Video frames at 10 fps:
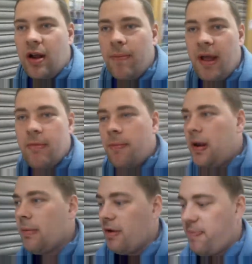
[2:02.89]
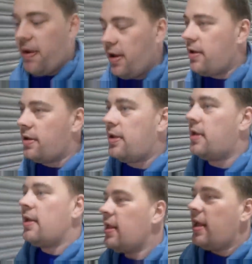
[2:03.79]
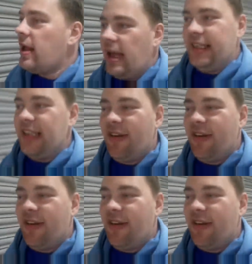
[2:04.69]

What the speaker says: to compete with Plymouth, but it's